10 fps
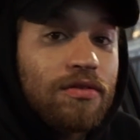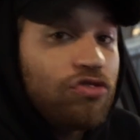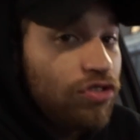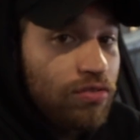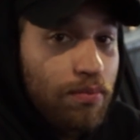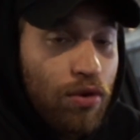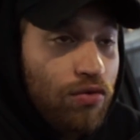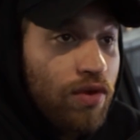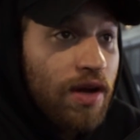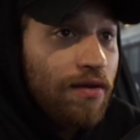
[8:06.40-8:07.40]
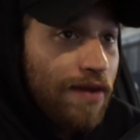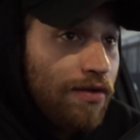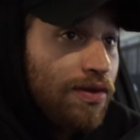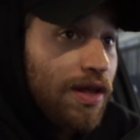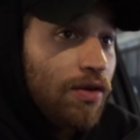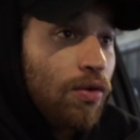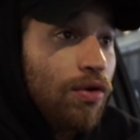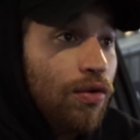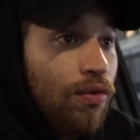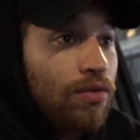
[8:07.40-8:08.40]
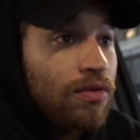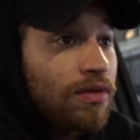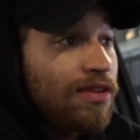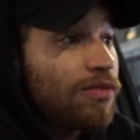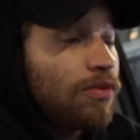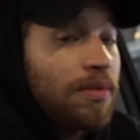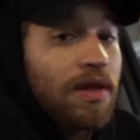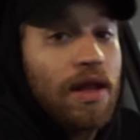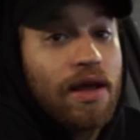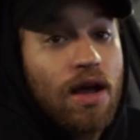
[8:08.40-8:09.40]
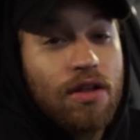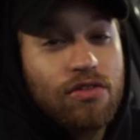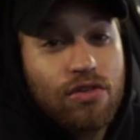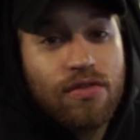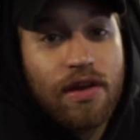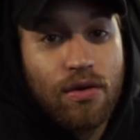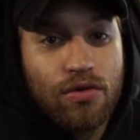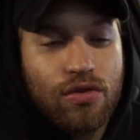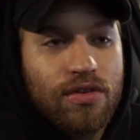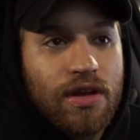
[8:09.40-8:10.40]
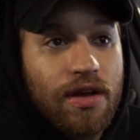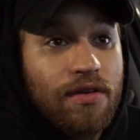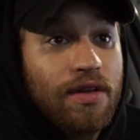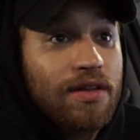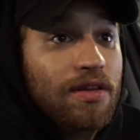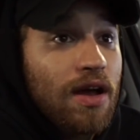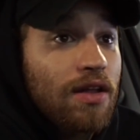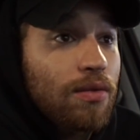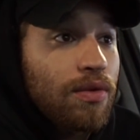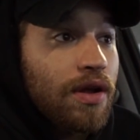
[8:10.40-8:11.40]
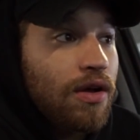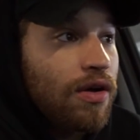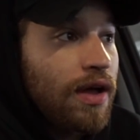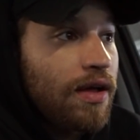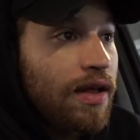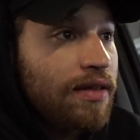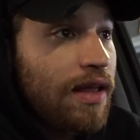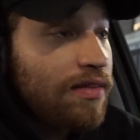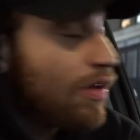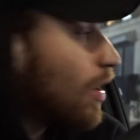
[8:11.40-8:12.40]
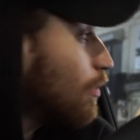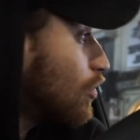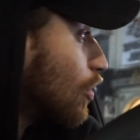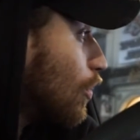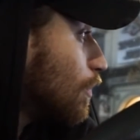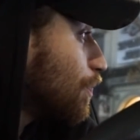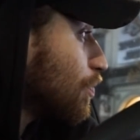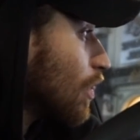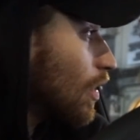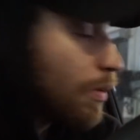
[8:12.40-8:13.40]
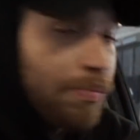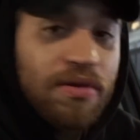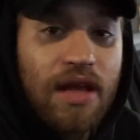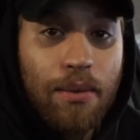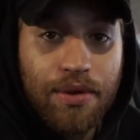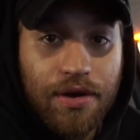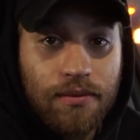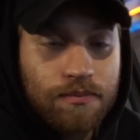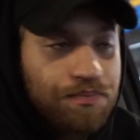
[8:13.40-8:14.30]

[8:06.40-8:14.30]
Just bought regular Valvoline oil. That's supposed to be like Honda certified also, because I couldn't get the Honda one out at that time. So, put that one in.